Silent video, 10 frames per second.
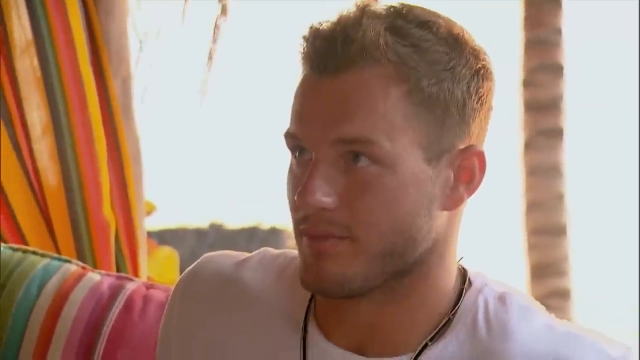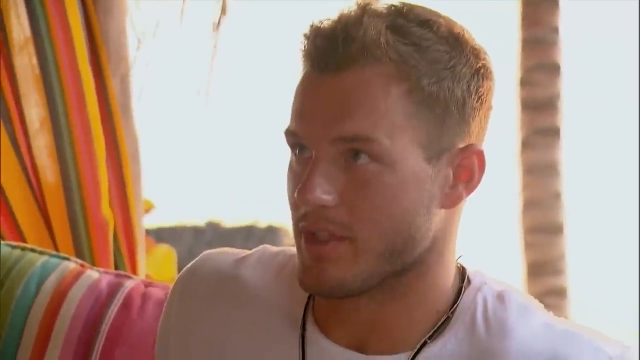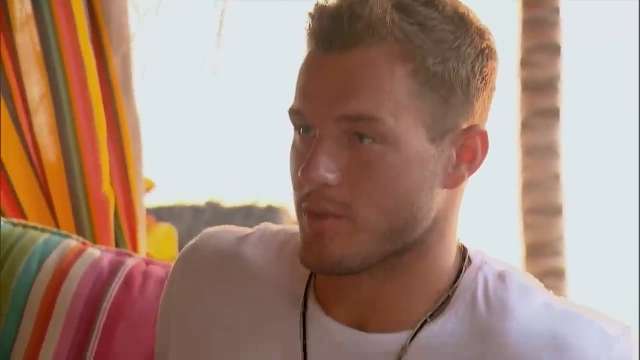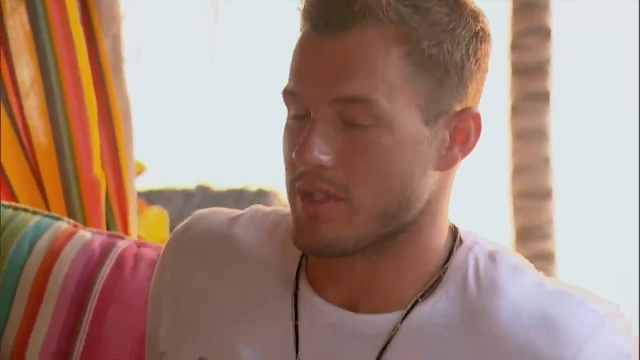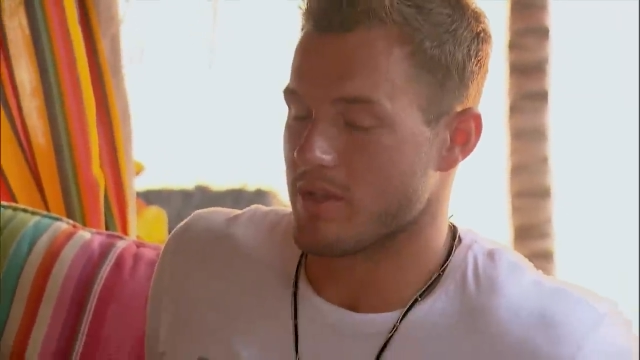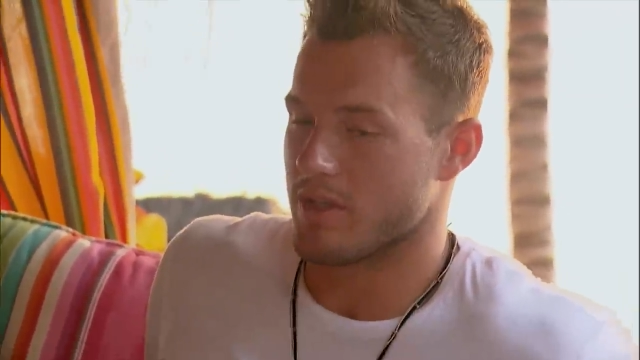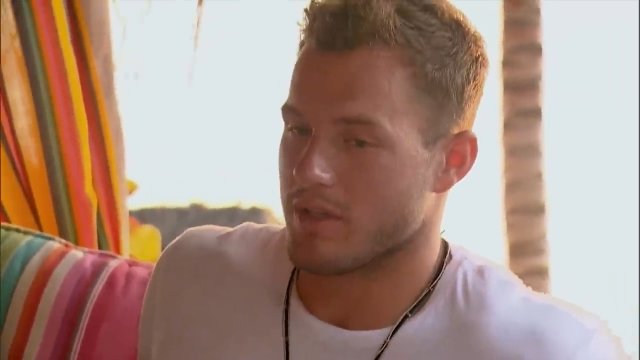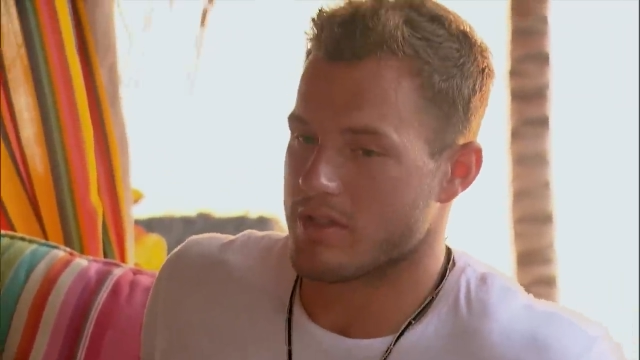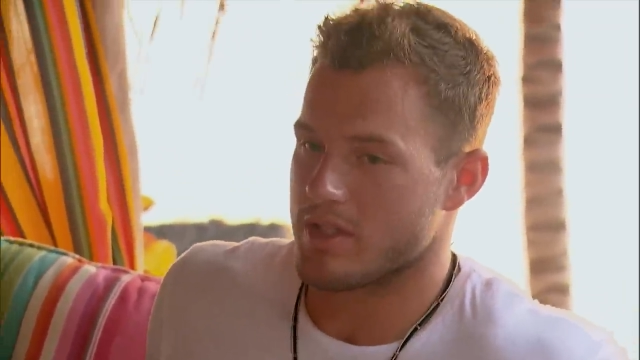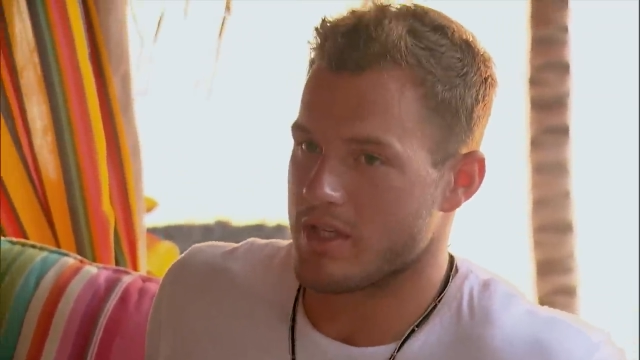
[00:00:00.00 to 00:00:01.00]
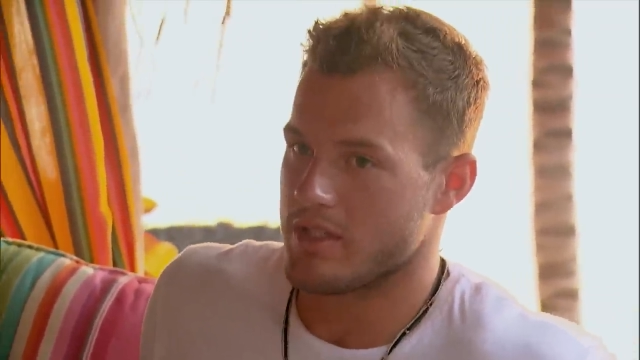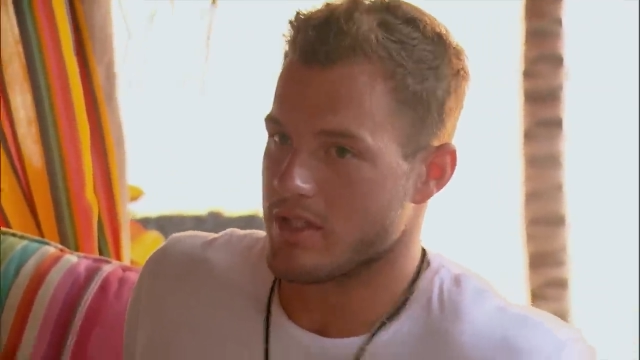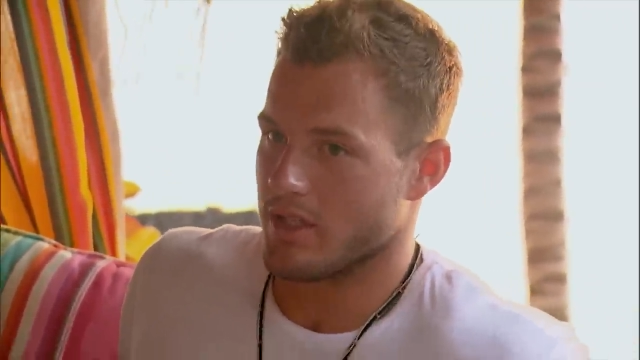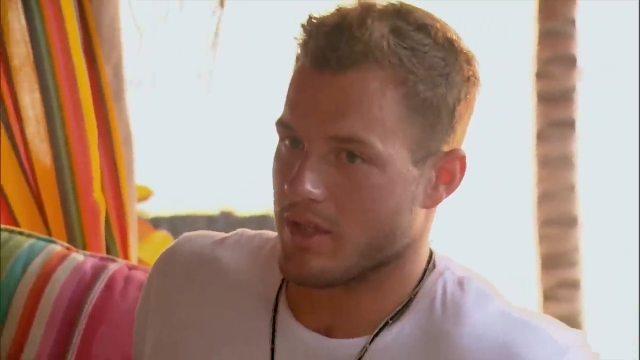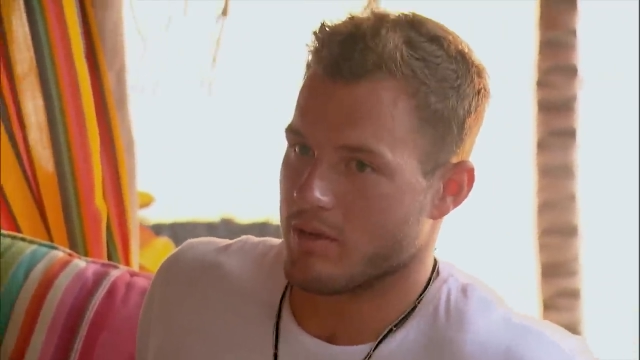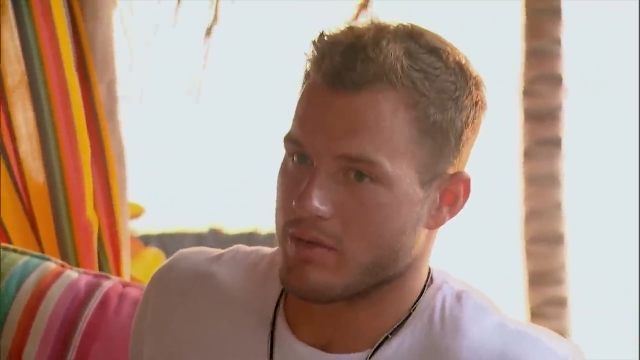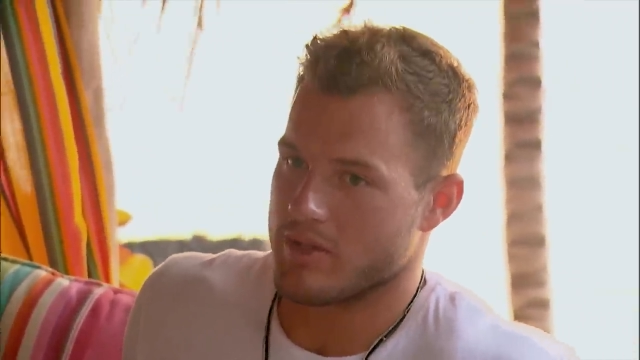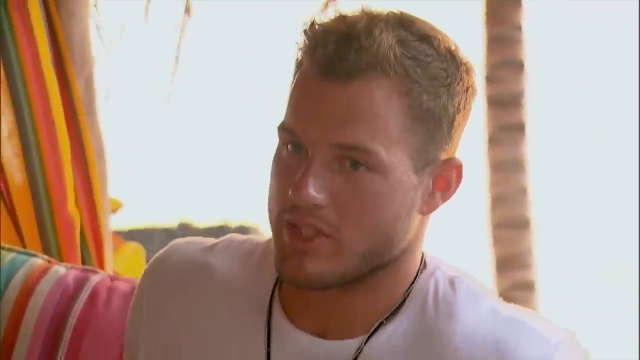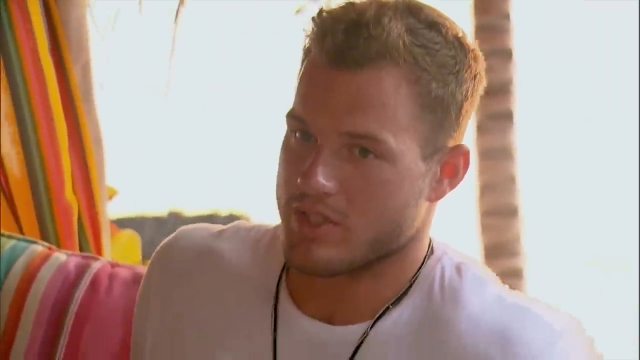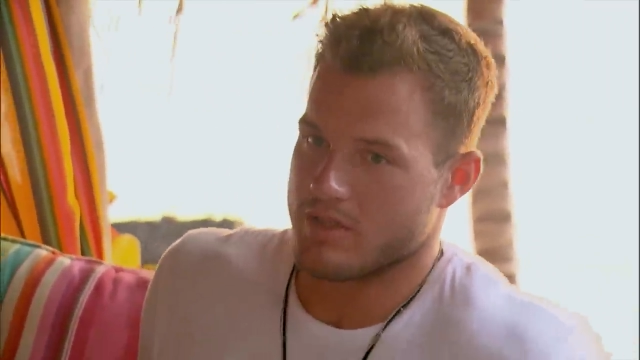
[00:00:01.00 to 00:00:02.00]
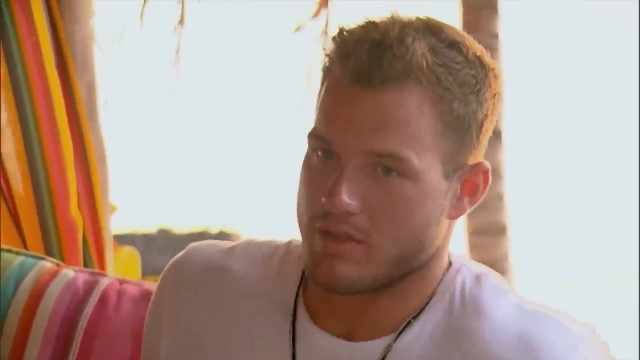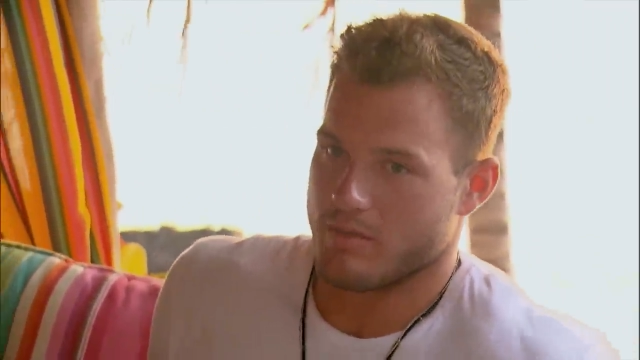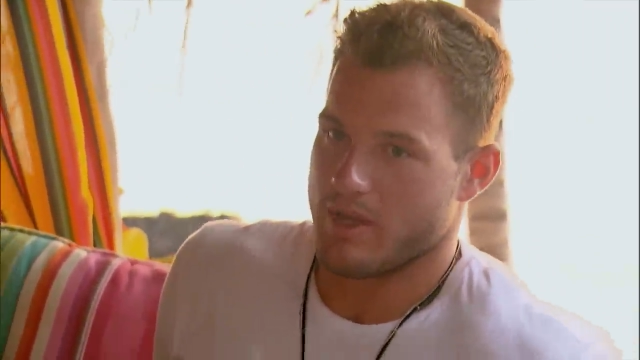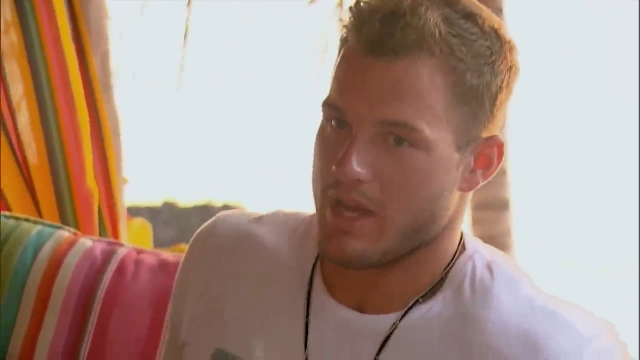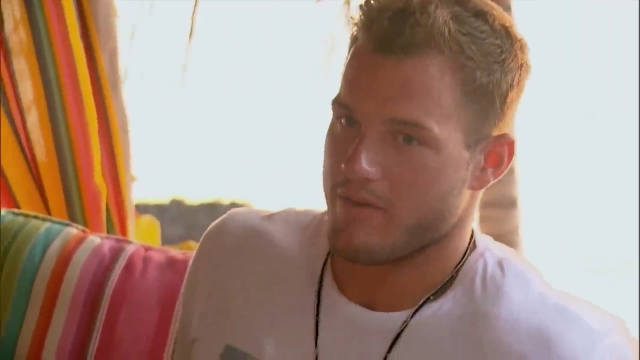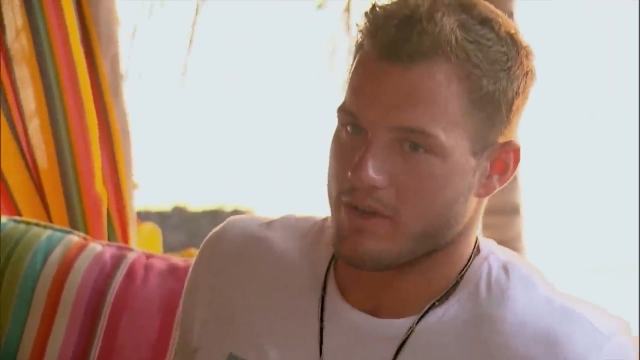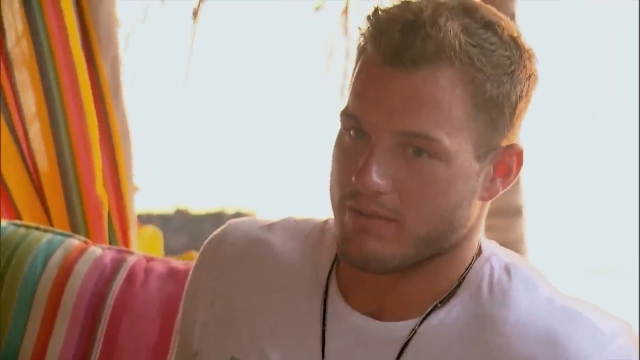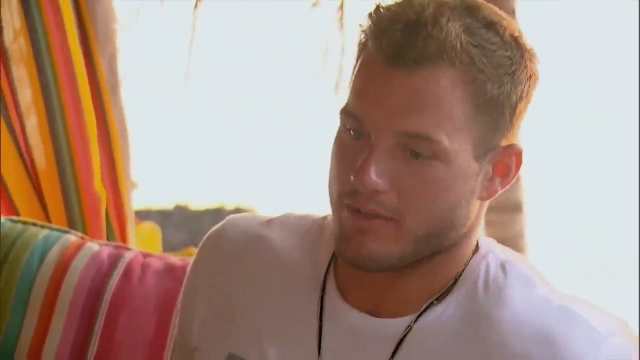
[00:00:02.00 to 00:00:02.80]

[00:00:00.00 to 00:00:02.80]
Because we do, it's easy. Like we just we have a